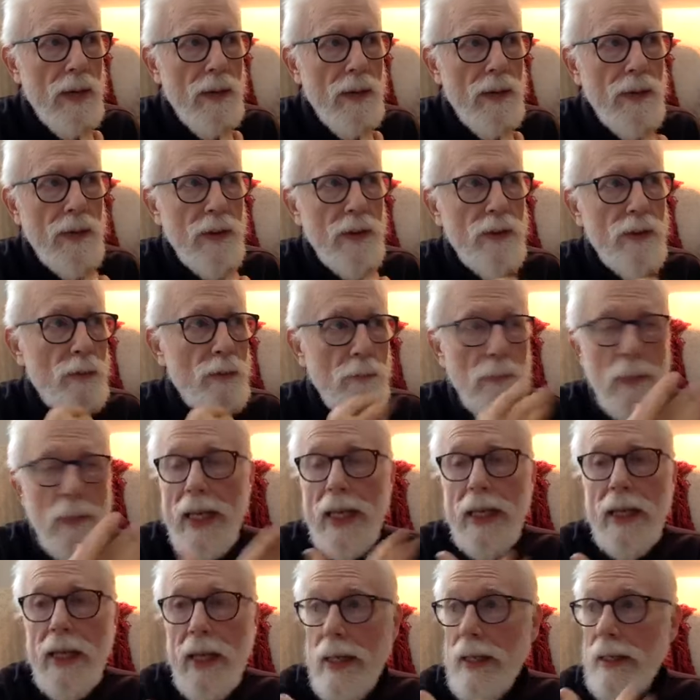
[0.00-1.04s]
there's
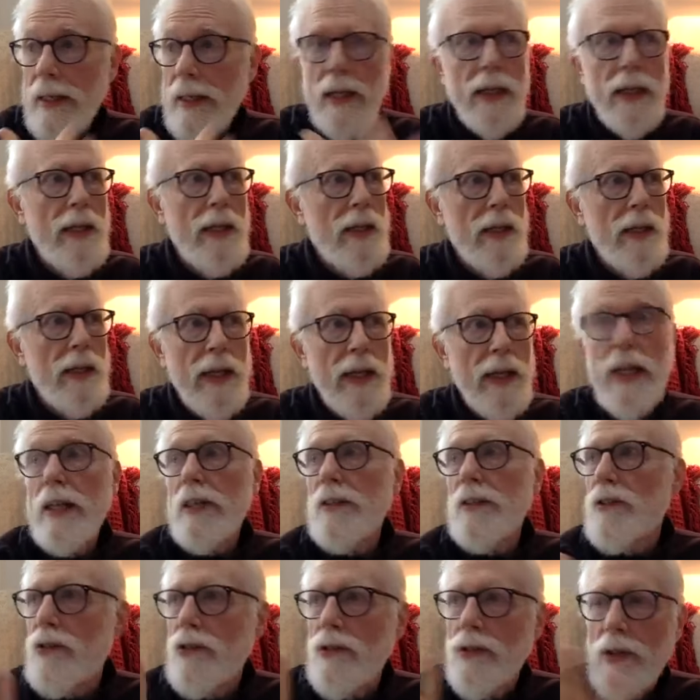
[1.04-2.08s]
me and
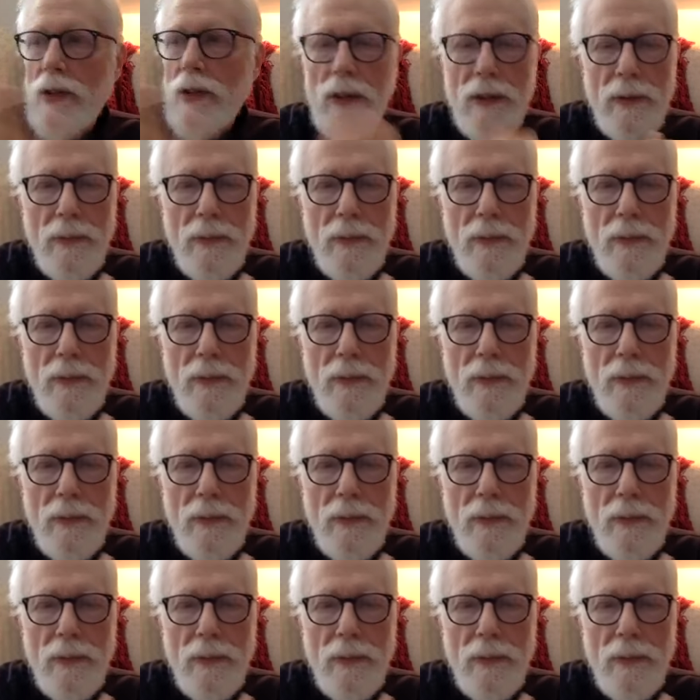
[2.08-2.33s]
it's.